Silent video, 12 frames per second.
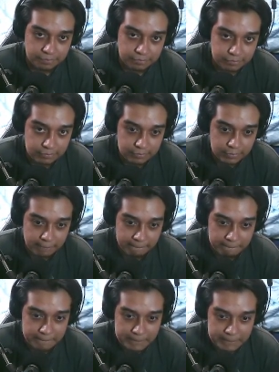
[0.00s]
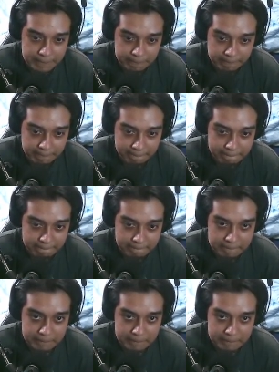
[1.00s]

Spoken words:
[no speech]